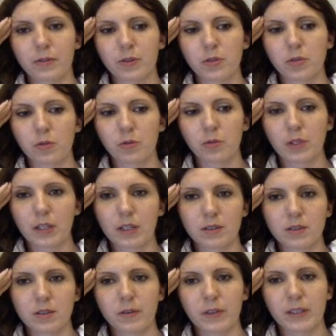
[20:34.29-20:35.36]
2
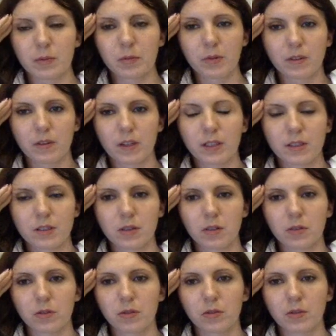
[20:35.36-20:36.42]
years of experience,
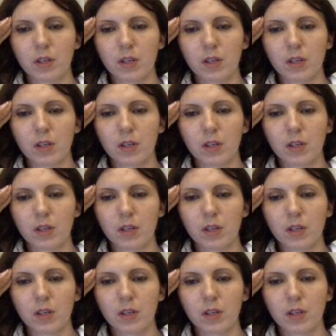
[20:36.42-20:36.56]
so you